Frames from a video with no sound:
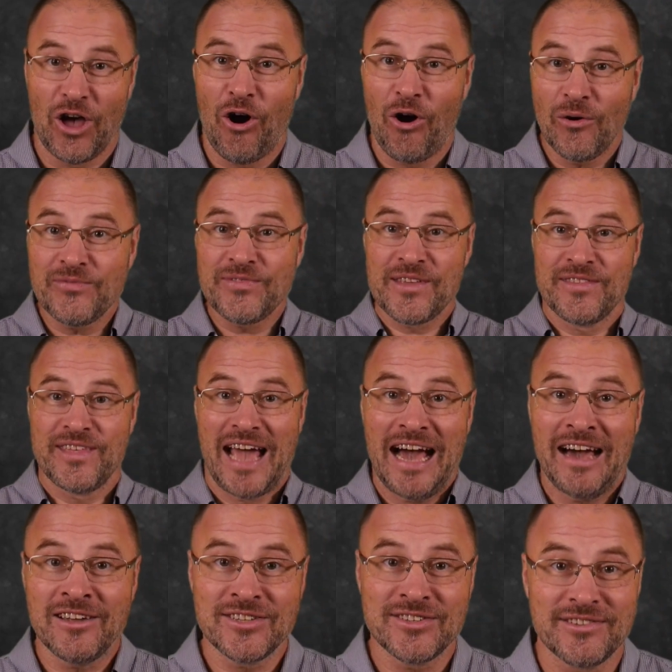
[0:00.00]
Often the
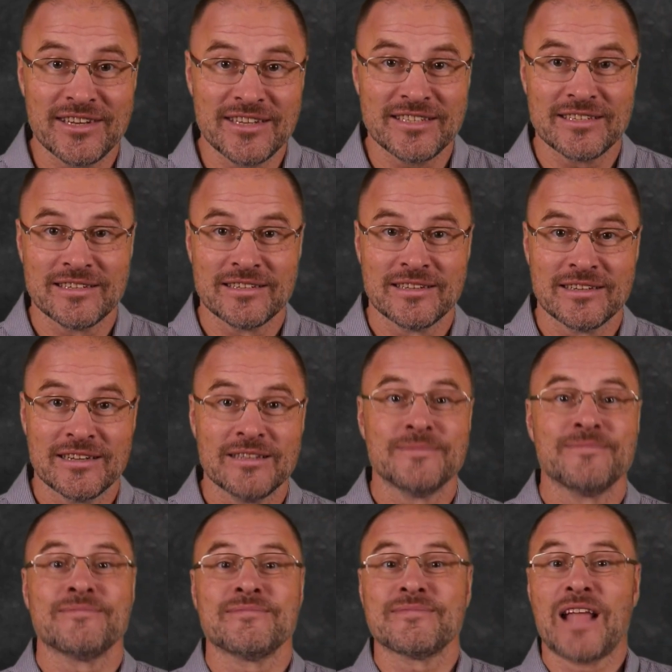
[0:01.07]
answer is
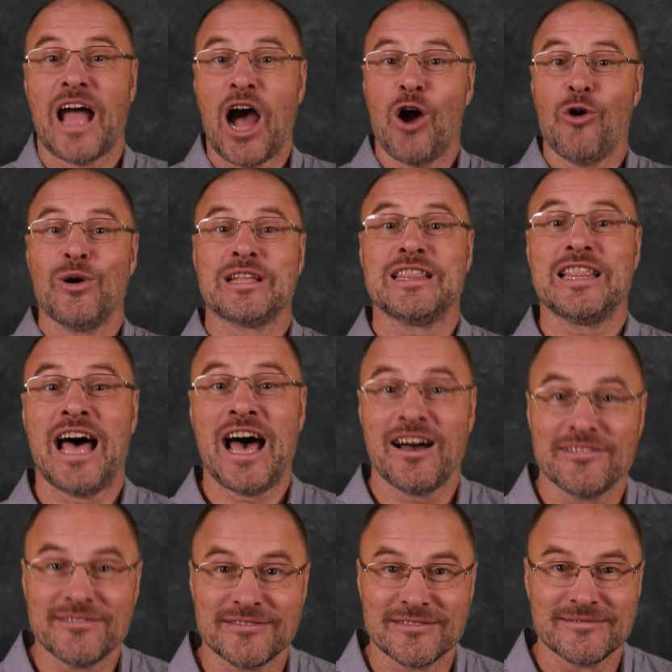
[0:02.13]
our
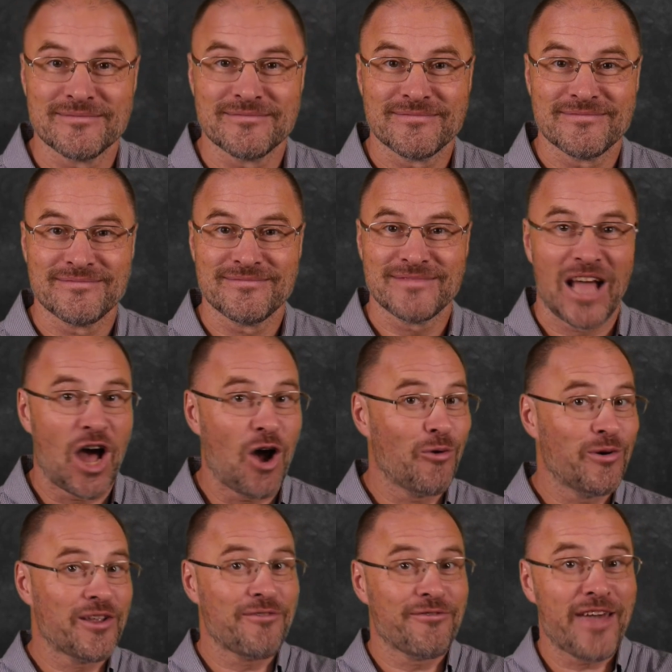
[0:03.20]
love,
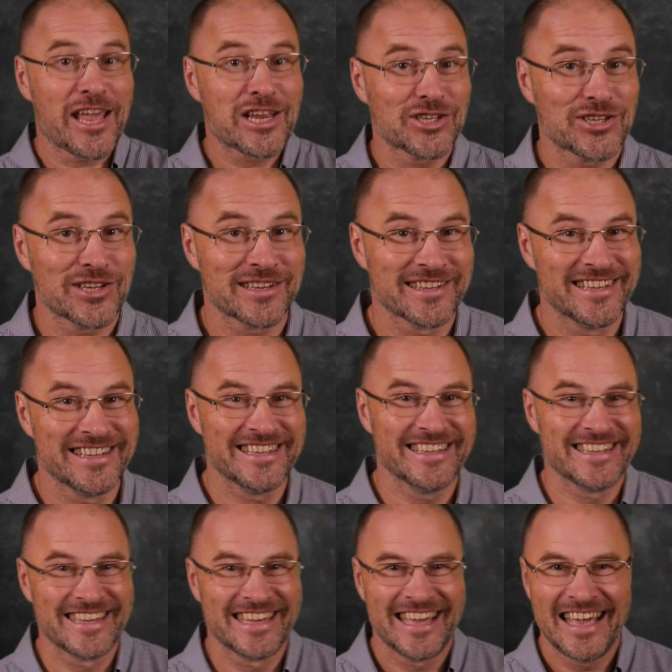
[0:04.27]
our affection.
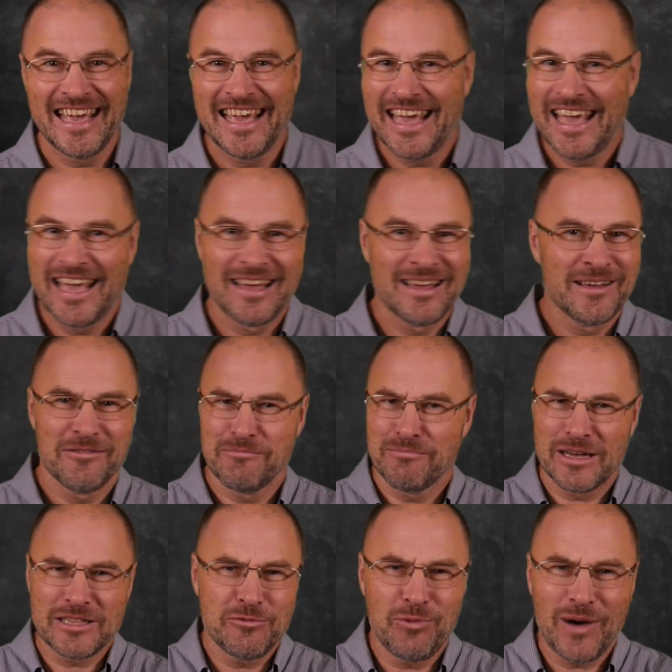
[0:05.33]

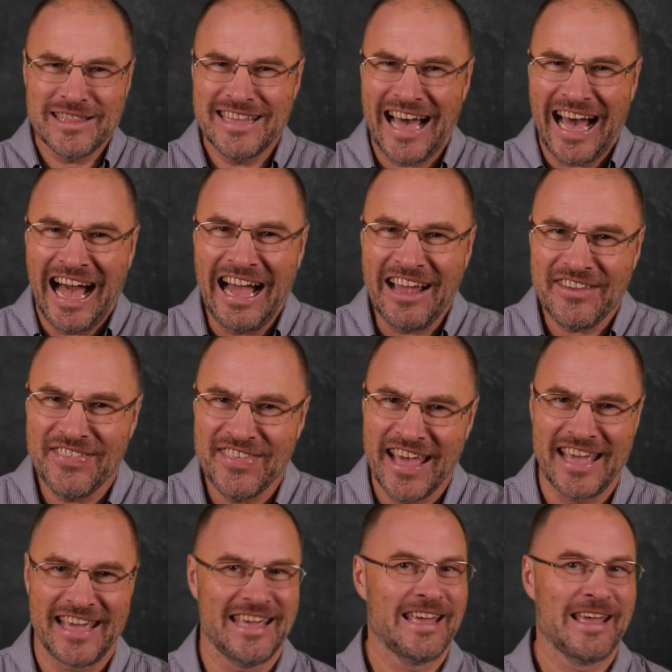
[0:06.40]
But what are
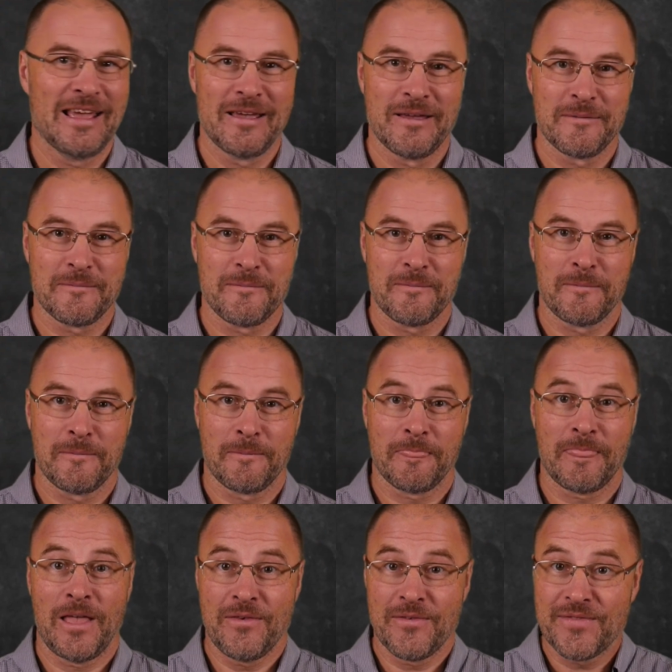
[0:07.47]
they?
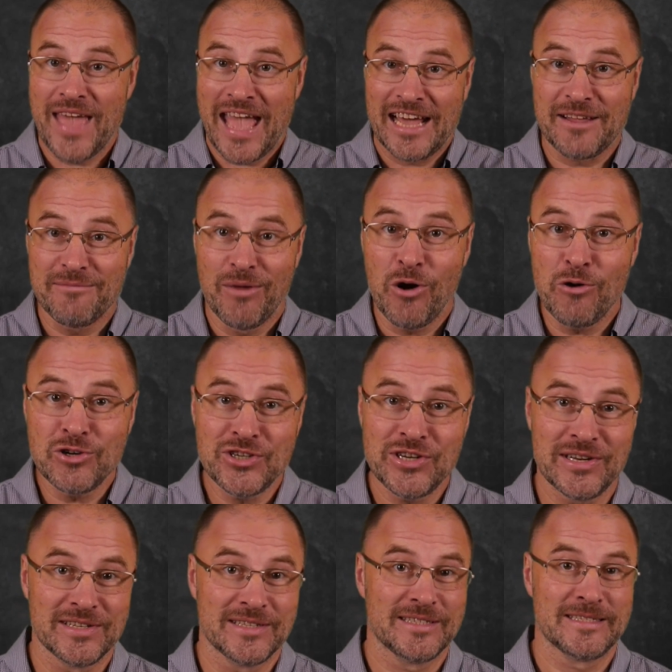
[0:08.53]
They are
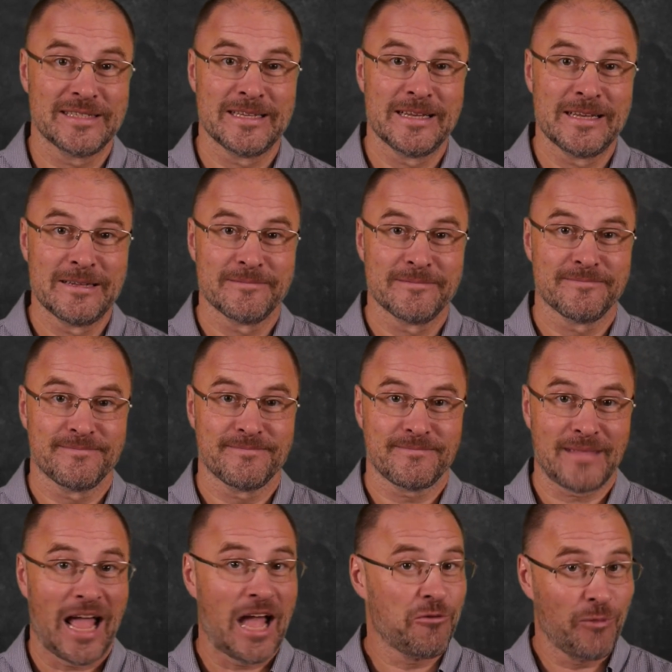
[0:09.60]
emotions.
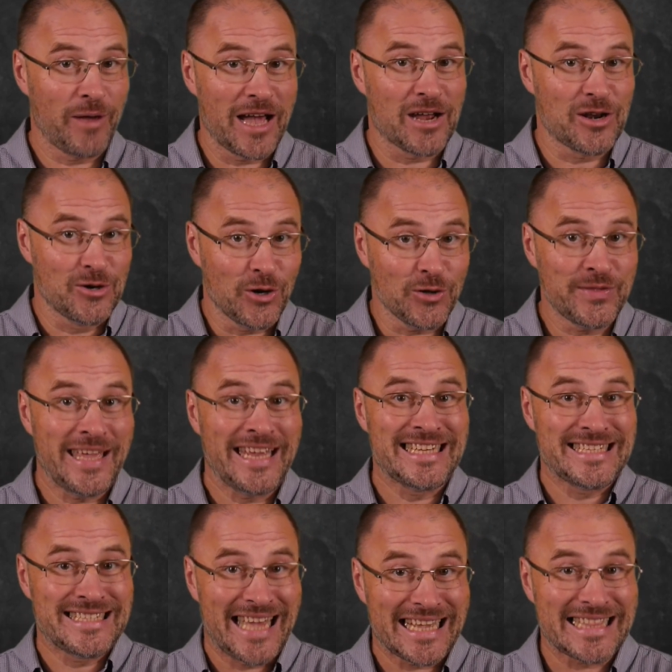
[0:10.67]
And we are not
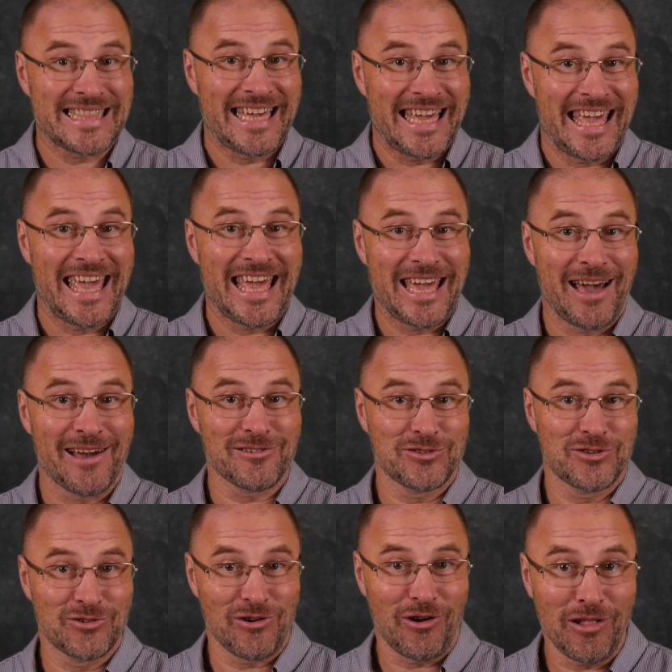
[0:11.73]
exactly in
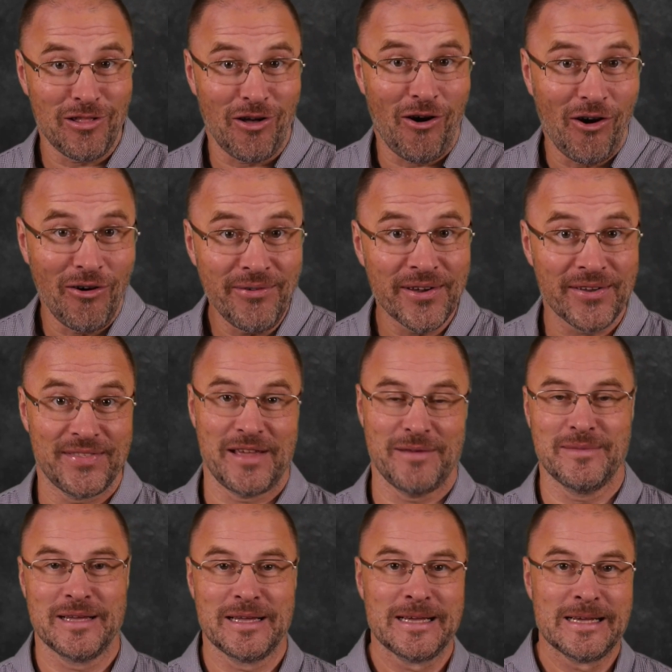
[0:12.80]
control over them.